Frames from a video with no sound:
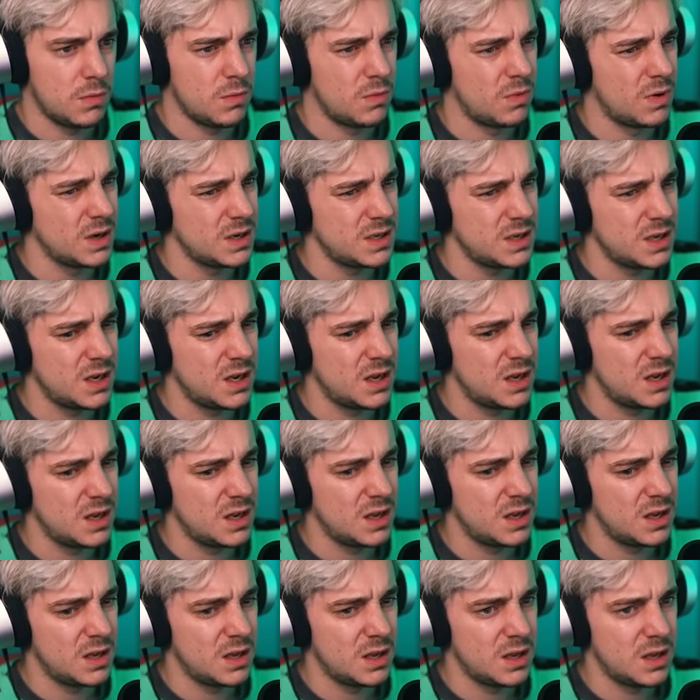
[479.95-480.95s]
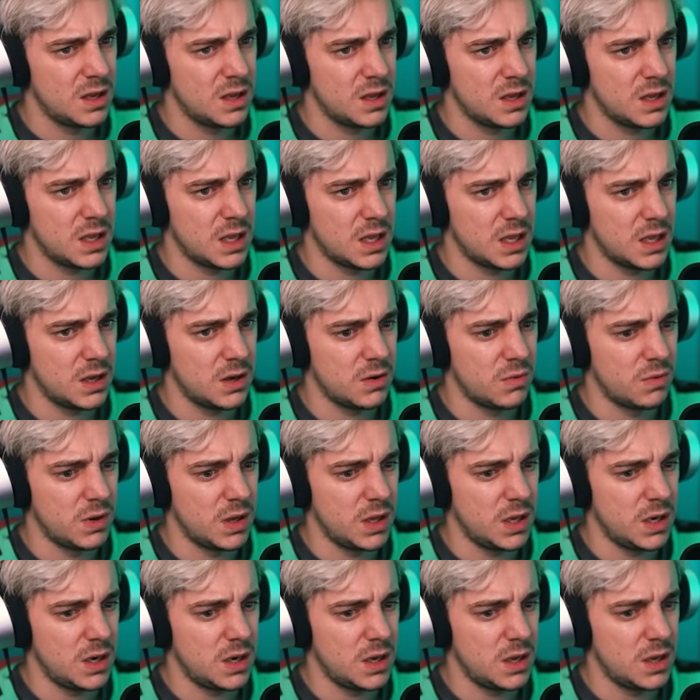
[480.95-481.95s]
What? King,
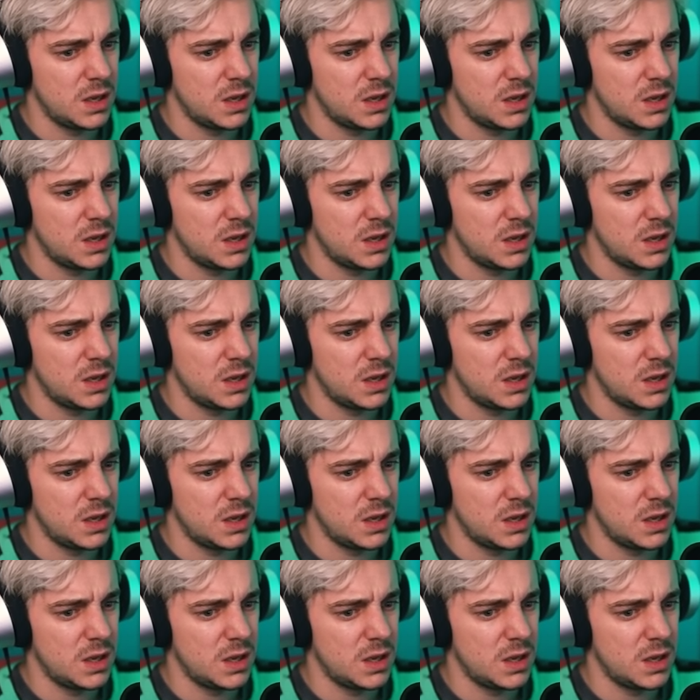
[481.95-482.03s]
queen?